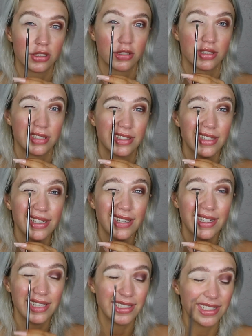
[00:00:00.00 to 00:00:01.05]
It's just a
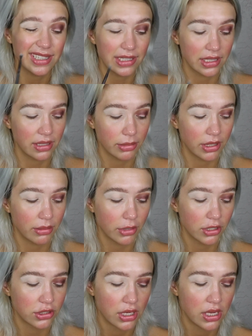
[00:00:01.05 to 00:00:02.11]
teeny tiny blending
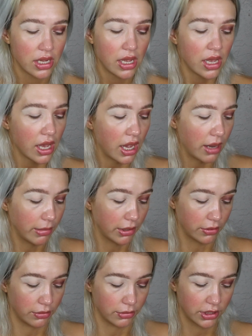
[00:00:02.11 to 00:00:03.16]
brush. I'm going
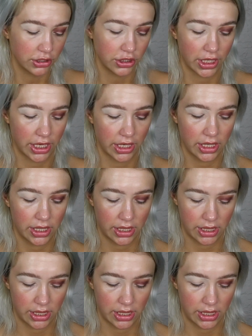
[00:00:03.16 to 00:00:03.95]
to go in with the shade